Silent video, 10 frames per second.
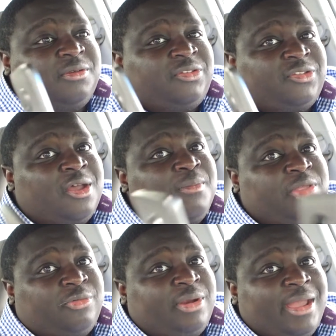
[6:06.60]

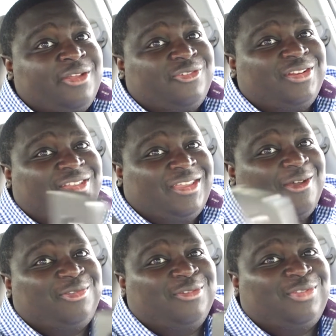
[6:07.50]
sub 300,
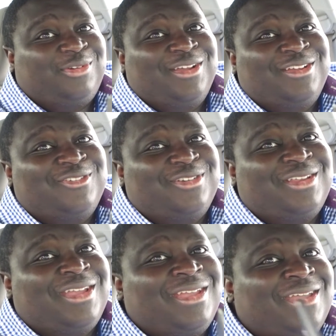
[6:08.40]
south of 300,
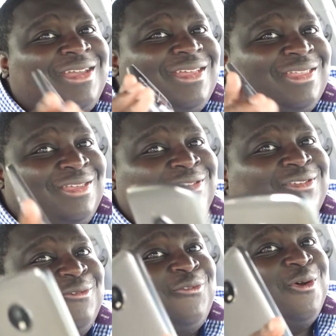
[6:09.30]
this
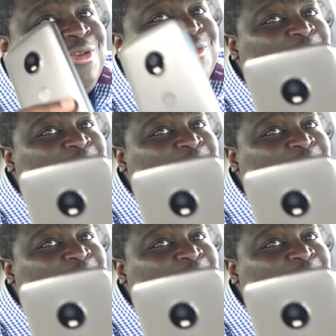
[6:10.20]
is a phone you